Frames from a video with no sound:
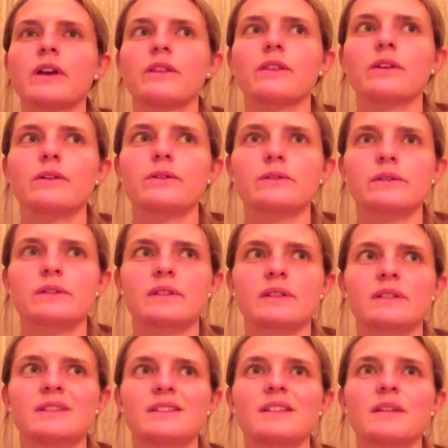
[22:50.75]
those
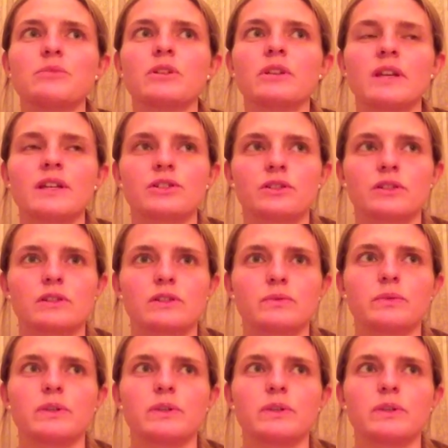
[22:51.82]
stimulations.